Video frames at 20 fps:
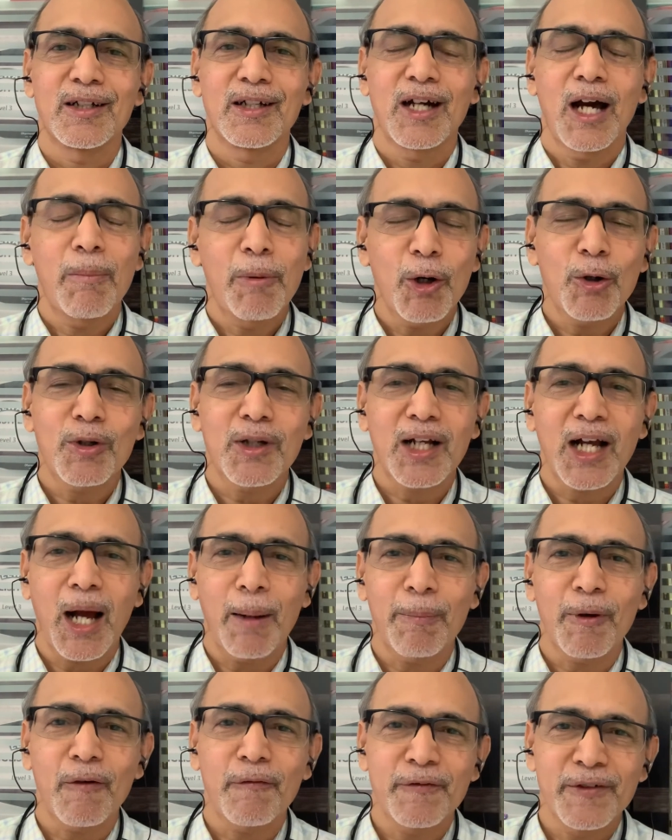About a
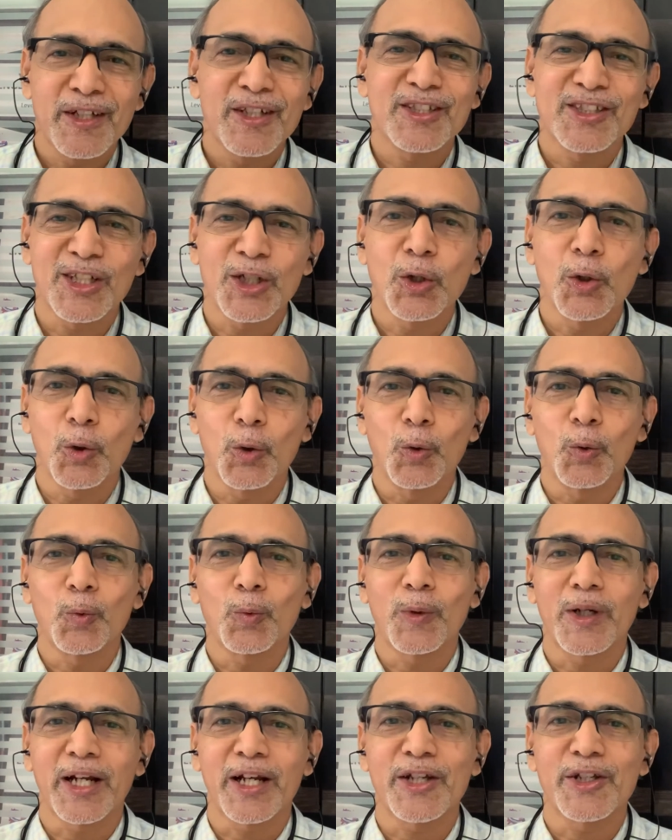couple of years ago,
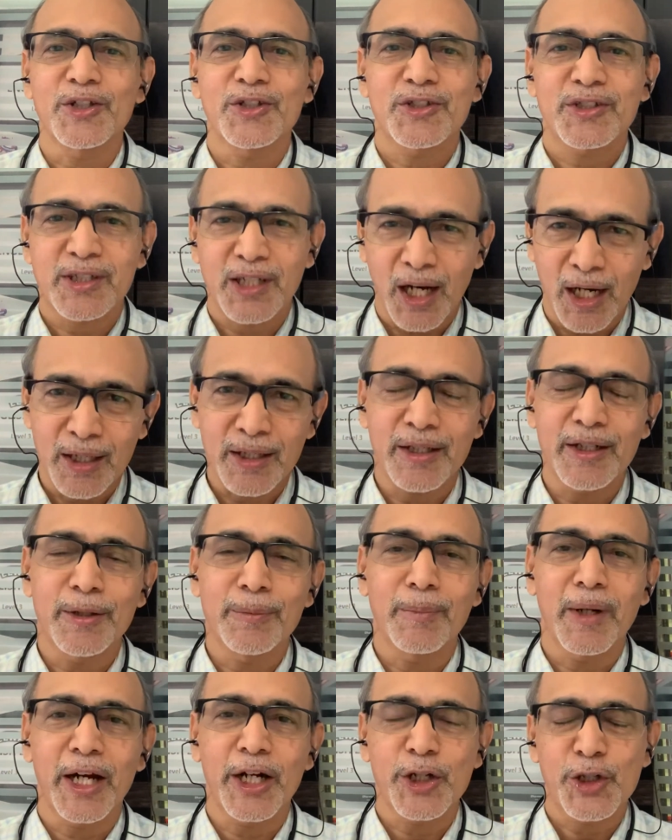when I started
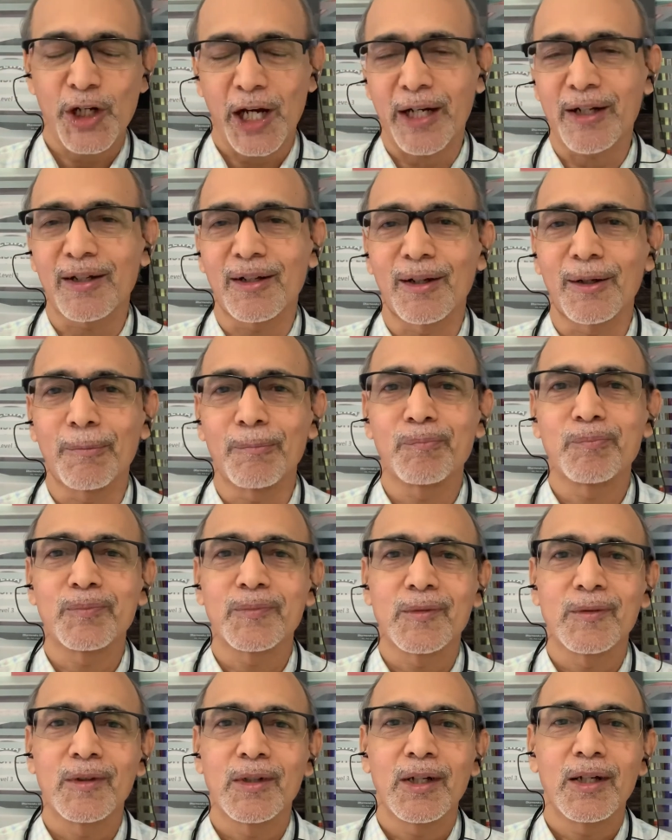my channel,
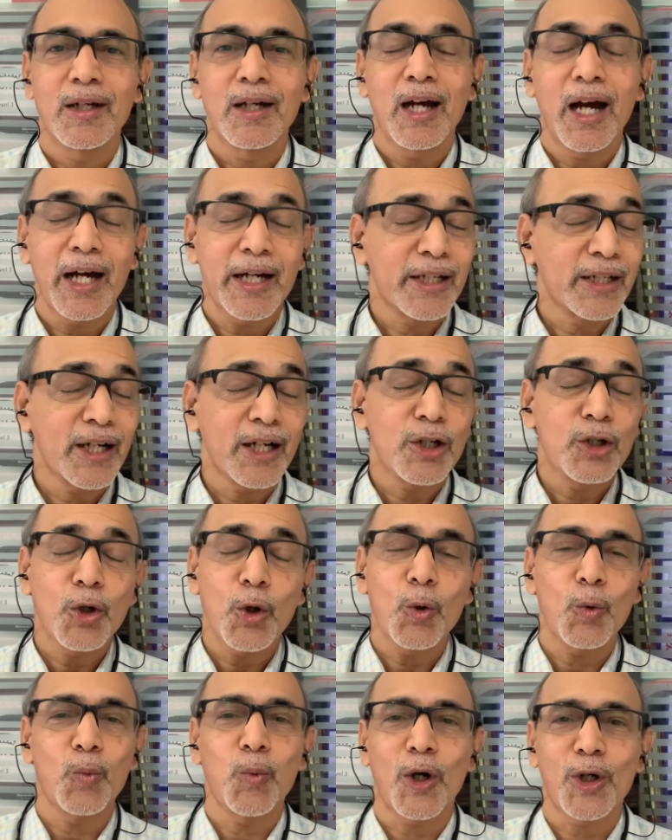I didn't
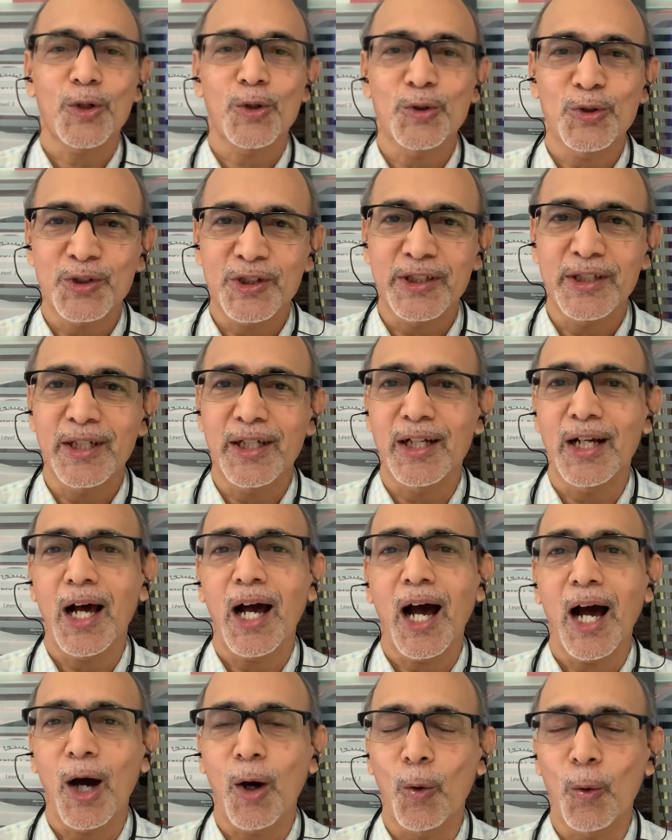know what to say and
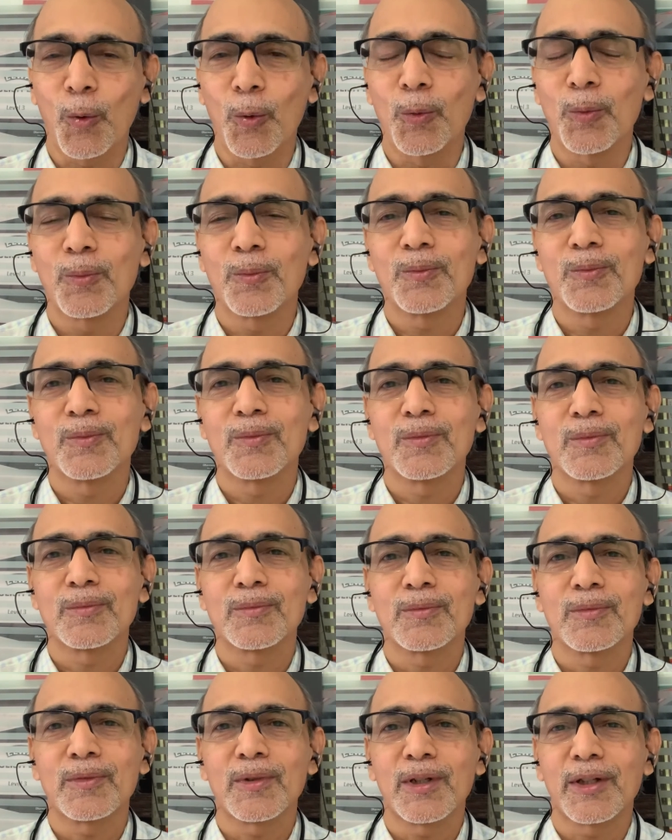how.
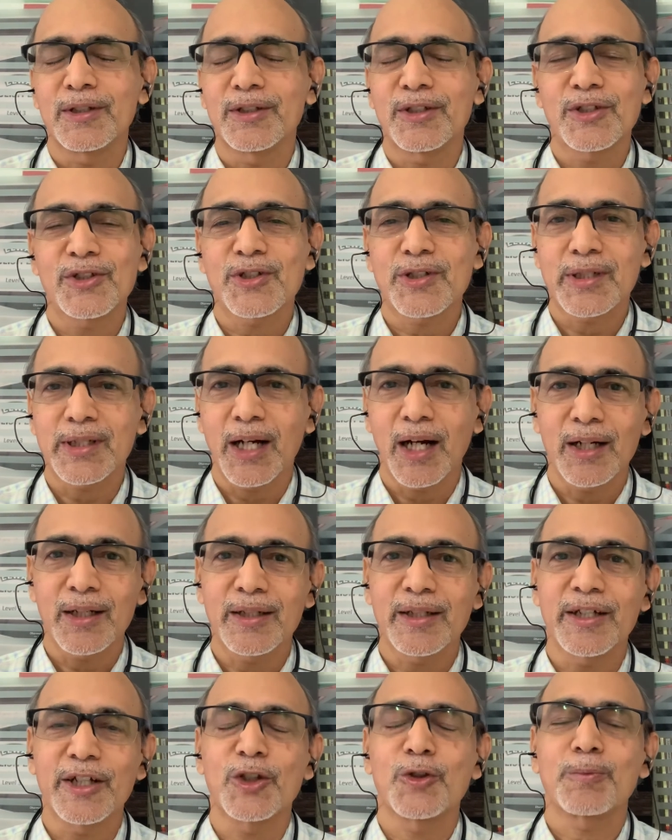I just
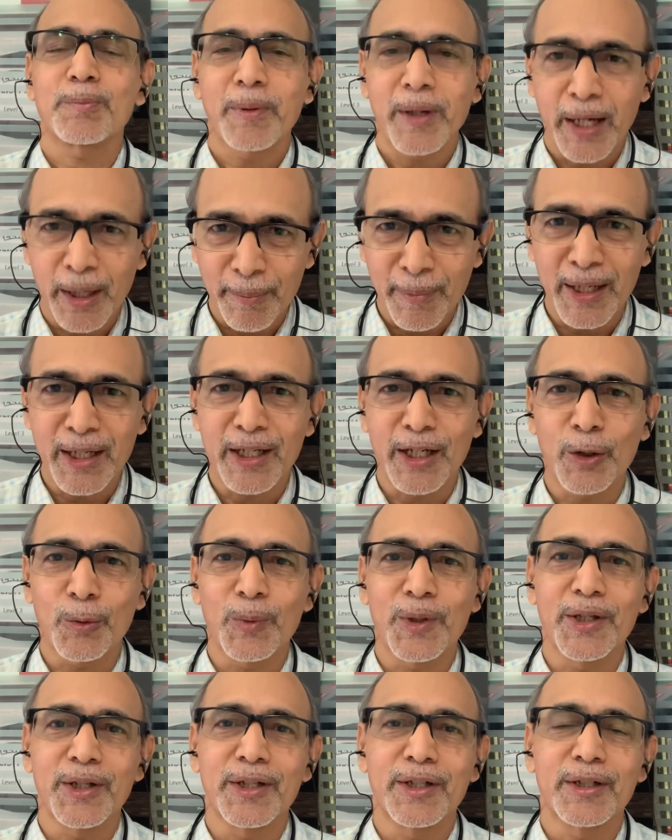started experimenting
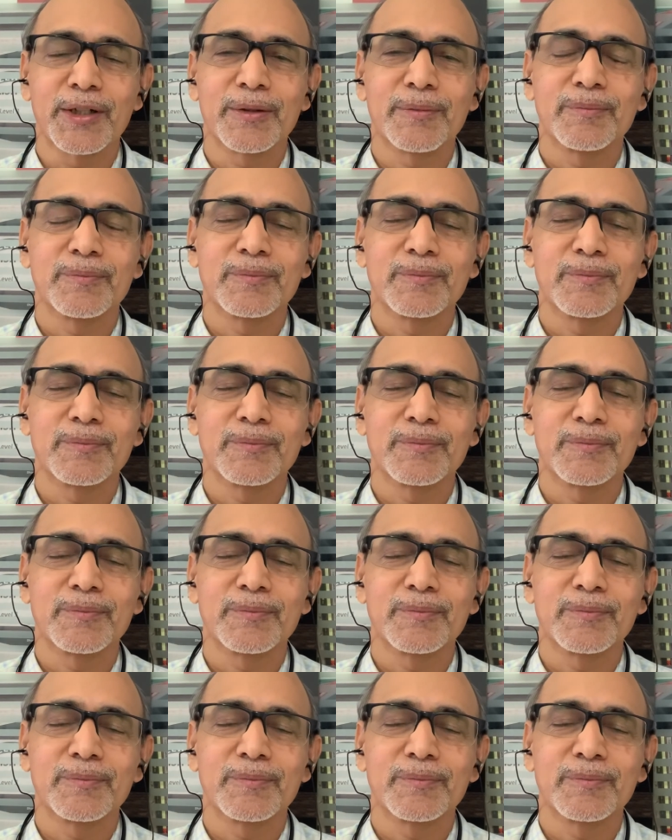with it.